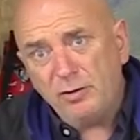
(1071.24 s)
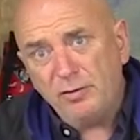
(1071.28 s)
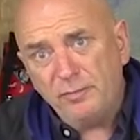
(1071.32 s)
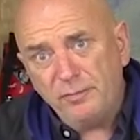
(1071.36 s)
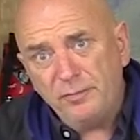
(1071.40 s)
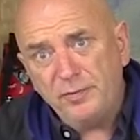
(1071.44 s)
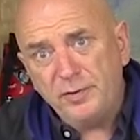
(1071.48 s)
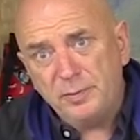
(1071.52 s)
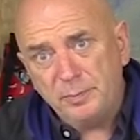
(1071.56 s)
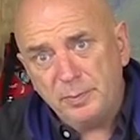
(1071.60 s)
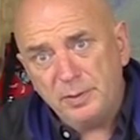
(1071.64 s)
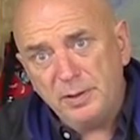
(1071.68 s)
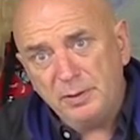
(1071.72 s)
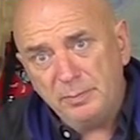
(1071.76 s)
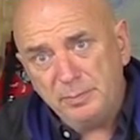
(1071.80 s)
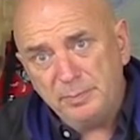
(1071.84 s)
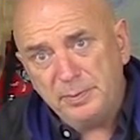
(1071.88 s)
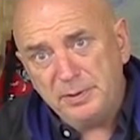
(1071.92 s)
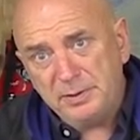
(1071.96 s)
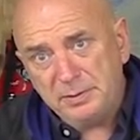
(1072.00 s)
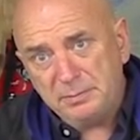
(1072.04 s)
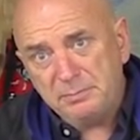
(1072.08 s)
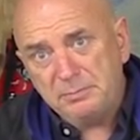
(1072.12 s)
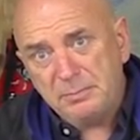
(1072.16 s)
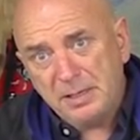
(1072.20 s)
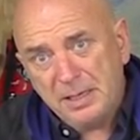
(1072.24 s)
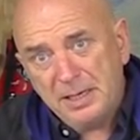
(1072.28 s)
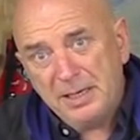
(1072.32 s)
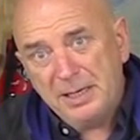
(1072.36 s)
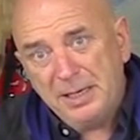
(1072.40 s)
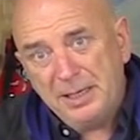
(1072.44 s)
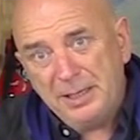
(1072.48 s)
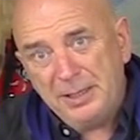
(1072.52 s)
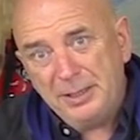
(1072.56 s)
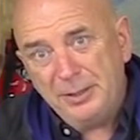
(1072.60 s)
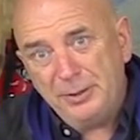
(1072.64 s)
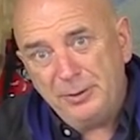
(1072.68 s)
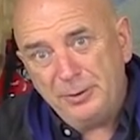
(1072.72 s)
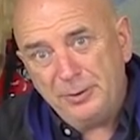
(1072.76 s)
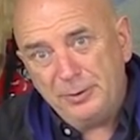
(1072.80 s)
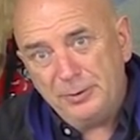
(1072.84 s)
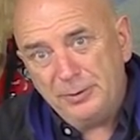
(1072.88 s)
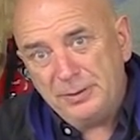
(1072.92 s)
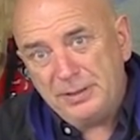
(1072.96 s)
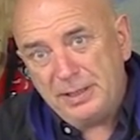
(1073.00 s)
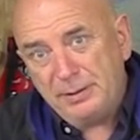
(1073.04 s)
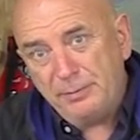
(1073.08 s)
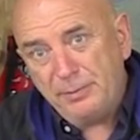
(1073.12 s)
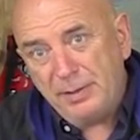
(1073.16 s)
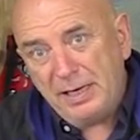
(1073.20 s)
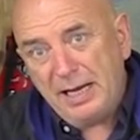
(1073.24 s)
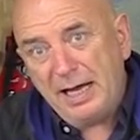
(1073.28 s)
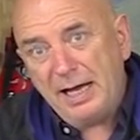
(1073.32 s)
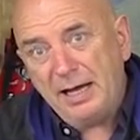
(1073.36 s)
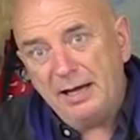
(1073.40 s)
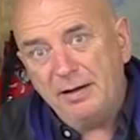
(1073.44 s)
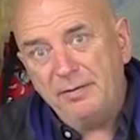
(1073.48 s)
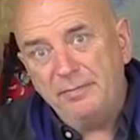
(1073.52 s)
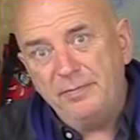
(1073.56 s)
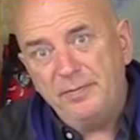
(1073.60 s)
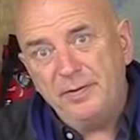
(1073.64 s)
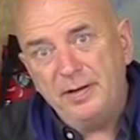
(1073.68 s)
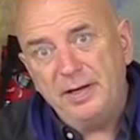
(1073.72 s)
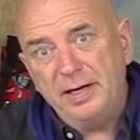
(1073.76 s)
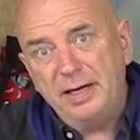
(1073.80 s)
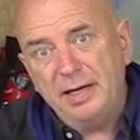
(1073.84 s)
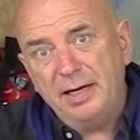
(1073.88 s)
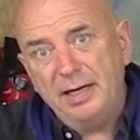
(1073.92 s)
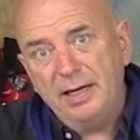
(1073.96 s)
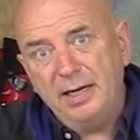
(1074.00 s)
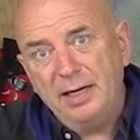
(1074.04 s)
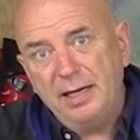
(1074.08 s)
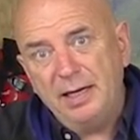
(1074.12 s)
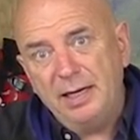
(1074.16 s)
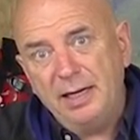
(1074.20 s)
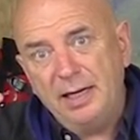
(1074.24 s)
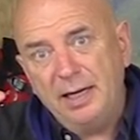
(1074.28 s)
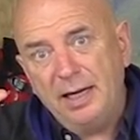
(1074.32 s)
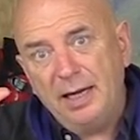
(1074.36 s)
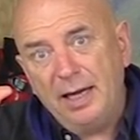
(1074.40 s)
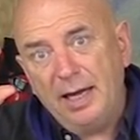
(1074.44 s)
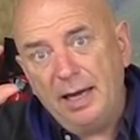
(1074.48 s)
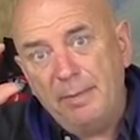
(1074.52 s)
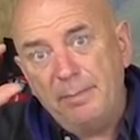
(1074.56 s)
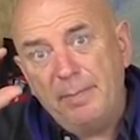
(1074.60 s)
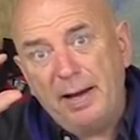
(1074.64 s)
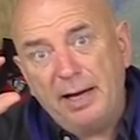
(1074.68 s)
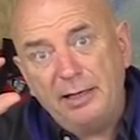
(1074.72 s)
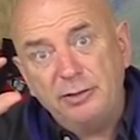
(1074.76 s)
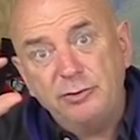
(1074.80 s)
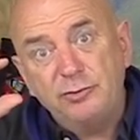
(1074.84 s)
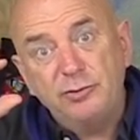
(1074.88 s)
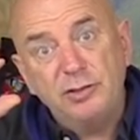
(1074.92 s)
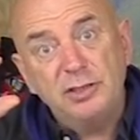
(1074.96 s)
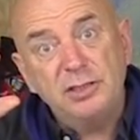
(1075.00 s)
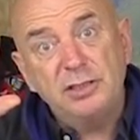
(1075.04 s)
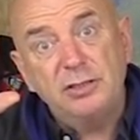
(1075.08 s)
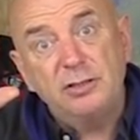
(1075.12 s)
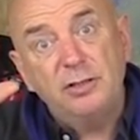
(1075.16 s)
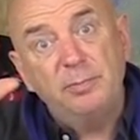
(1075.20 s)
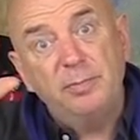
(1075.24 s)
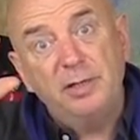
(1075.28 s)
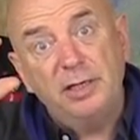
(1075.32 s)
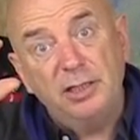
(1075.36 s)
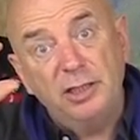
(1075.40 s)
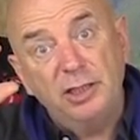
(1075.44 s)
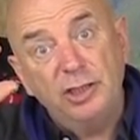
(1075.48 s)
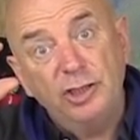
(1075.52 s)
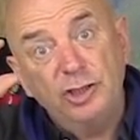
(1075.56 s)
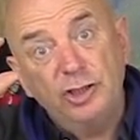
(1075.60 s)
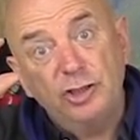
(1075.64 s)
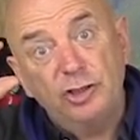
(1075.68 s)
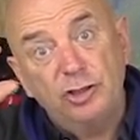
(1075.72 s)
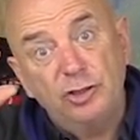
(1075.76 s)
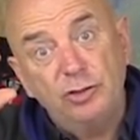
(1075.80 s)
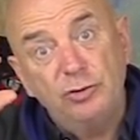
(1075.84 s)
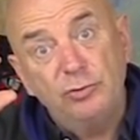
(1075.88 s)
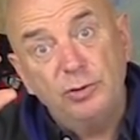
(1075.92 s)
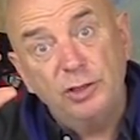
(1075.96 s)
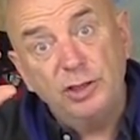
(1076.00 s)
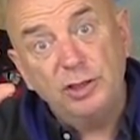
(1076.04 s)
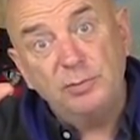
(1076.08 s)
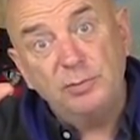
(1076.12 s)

comfortable, but you know, they will have a, a mattress. It could be an inch or two